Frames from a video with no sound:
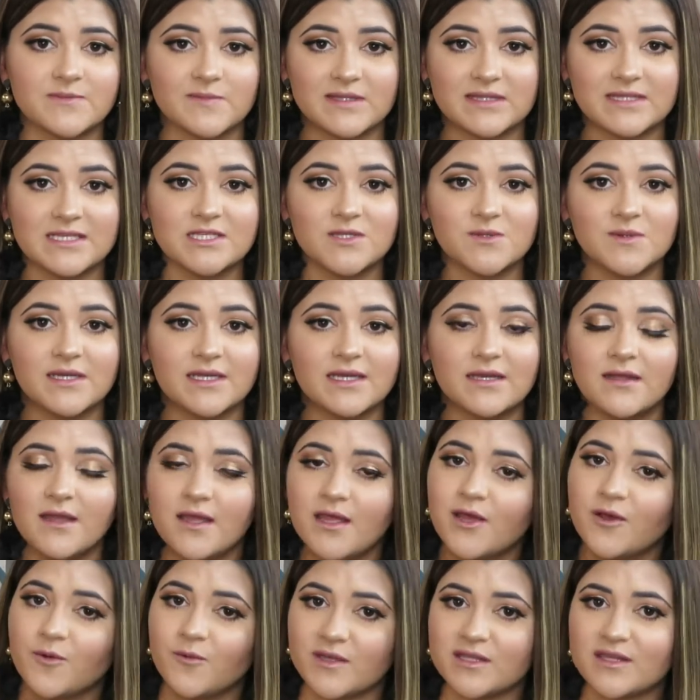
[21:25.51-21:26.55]
But this one,
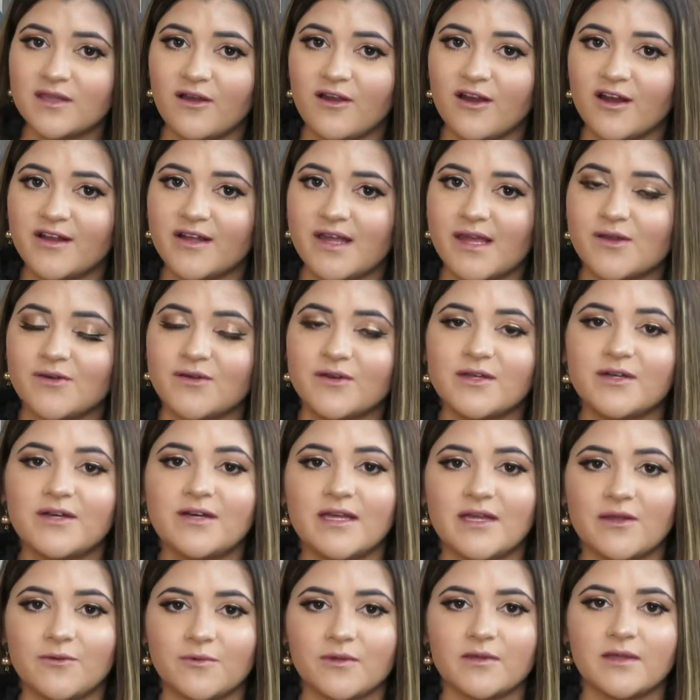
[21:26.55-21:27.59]
with the argan
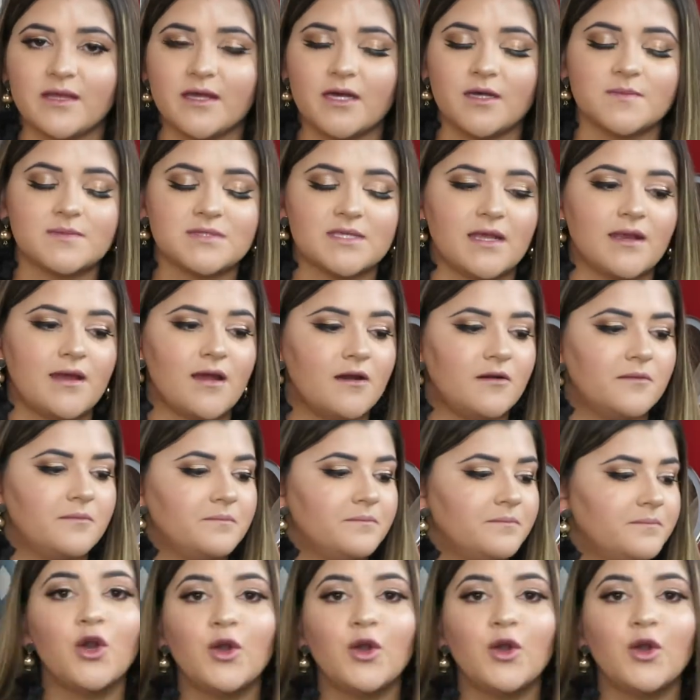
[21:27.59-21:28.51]
oil, it really helps that out.